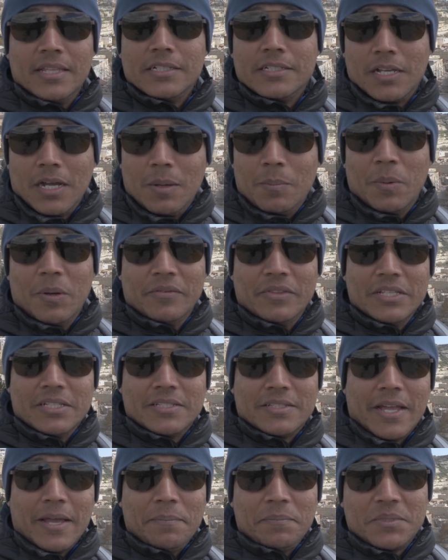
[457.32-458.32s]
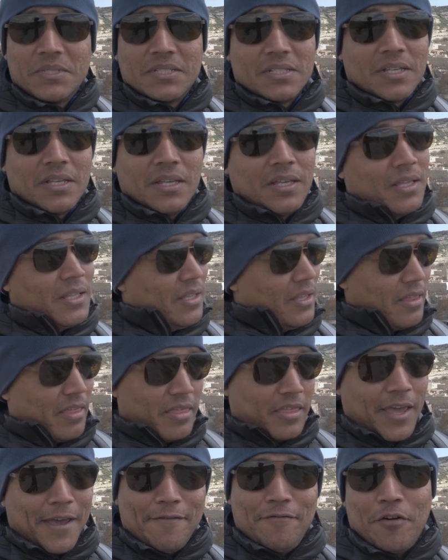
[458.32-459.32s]
Top of the steps,
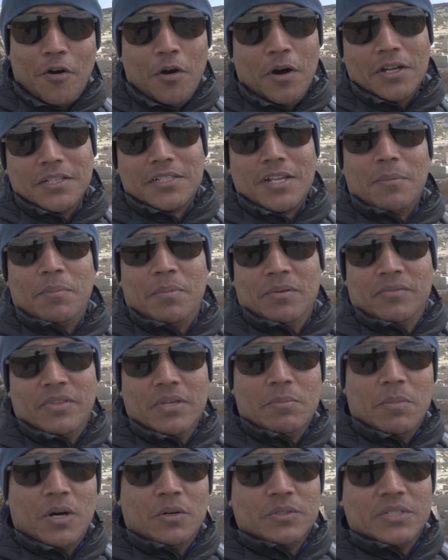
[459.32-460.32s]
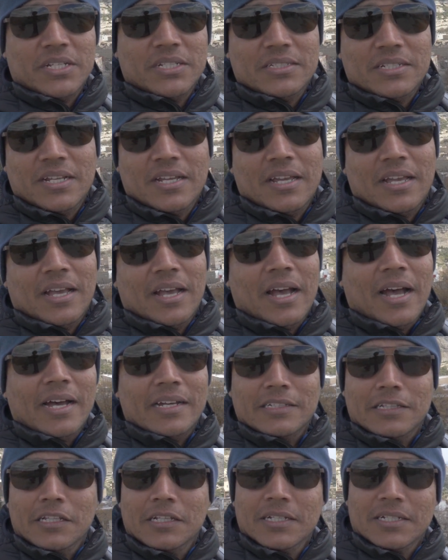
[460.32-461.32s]
therefore on top of the mountain,
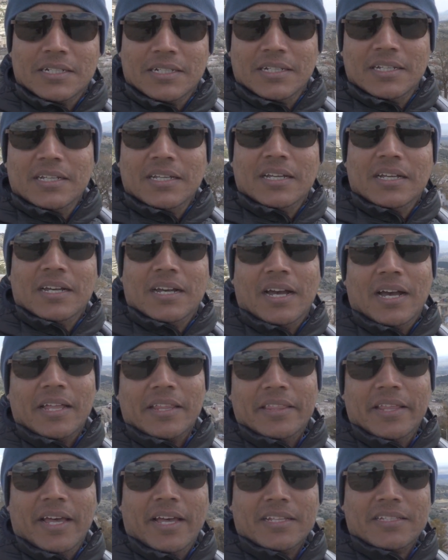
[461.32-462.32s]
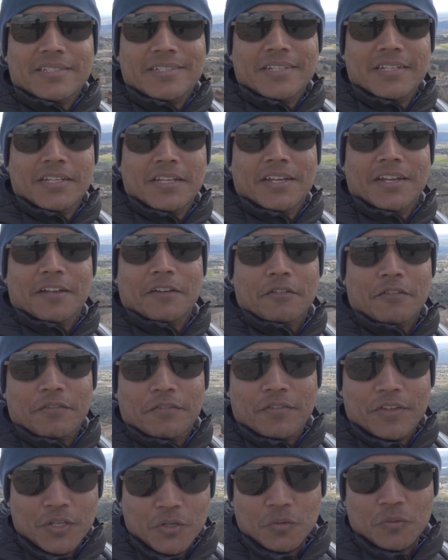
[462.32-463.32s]
and look at that
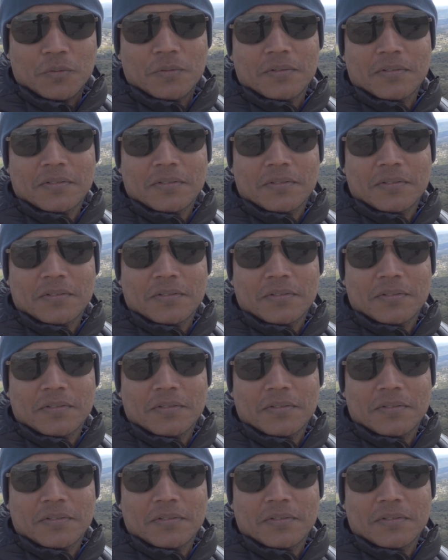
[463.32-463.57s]
view.